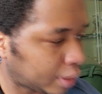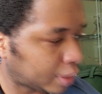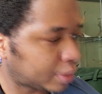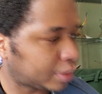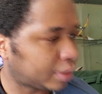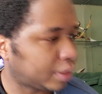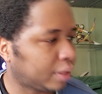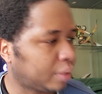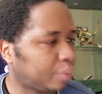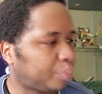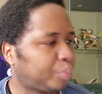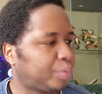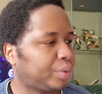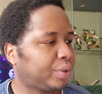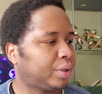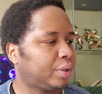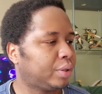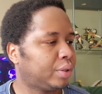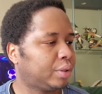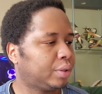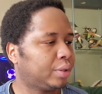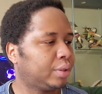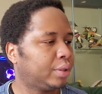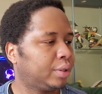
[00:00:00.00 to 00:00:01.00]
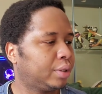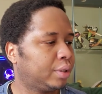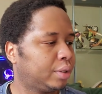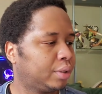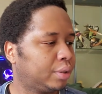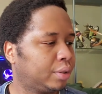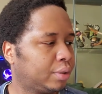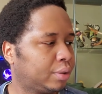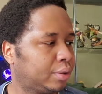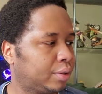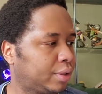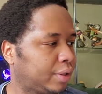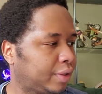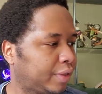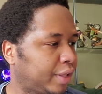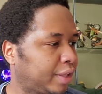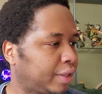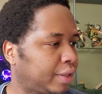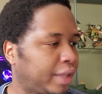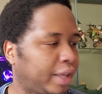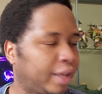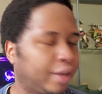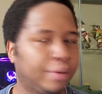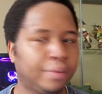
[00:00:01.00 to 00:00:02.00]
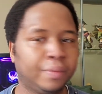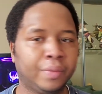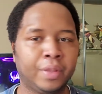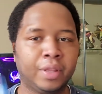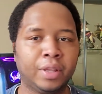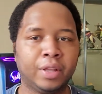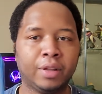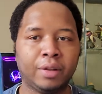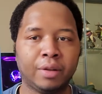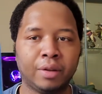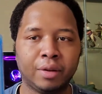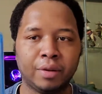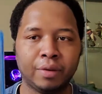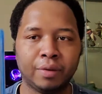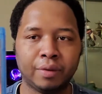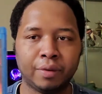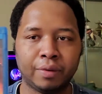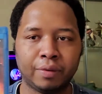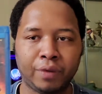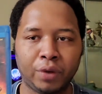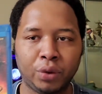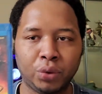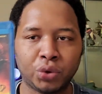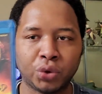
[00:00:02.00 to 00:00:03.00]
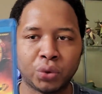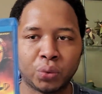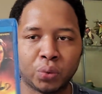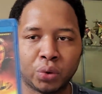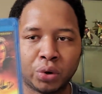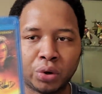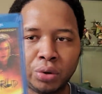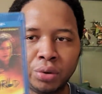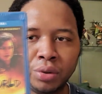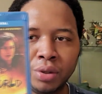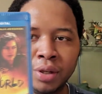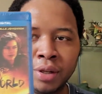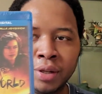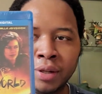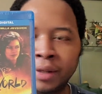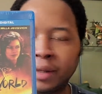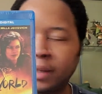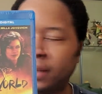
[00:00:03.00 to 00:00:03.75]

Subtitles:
Next up, I think, yeah, Future World.